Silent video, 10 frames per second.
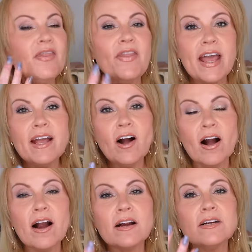They
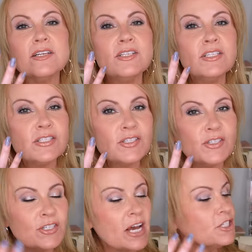are
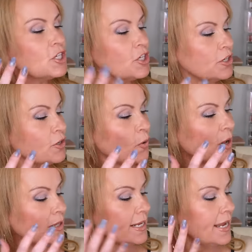such good
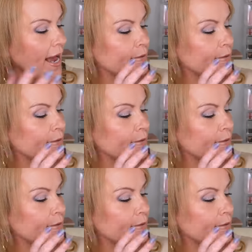quality,